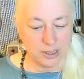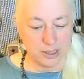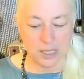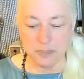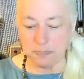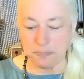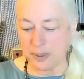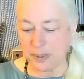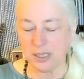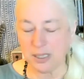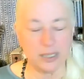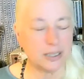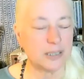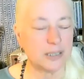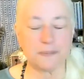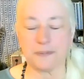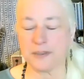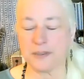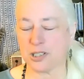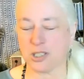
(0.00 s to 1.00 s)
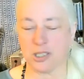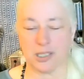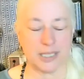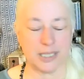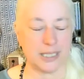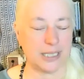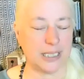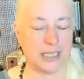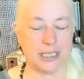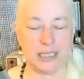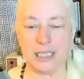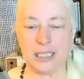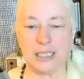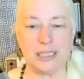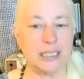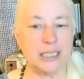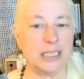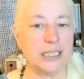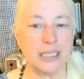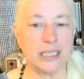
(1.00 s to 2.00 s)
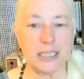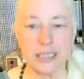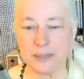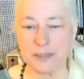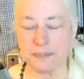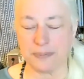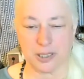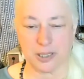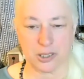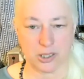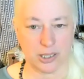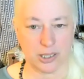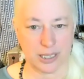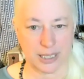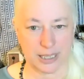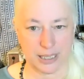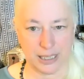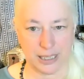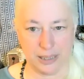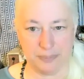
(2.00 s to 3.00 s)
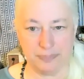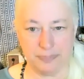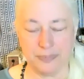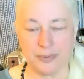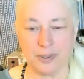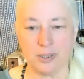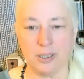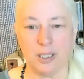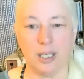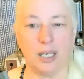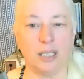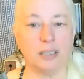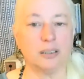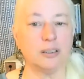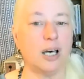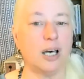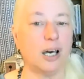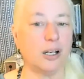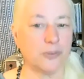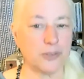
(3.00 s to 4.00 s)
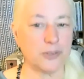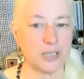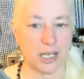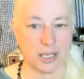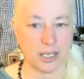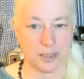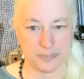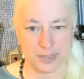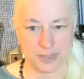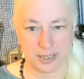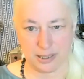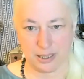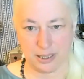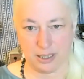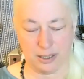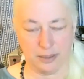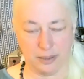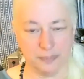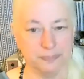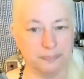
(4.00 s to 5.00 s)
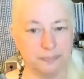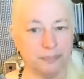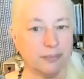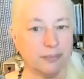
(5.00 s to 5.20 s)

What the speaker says: deep yin deficiency, kidney yin deficiency. And a lot of times the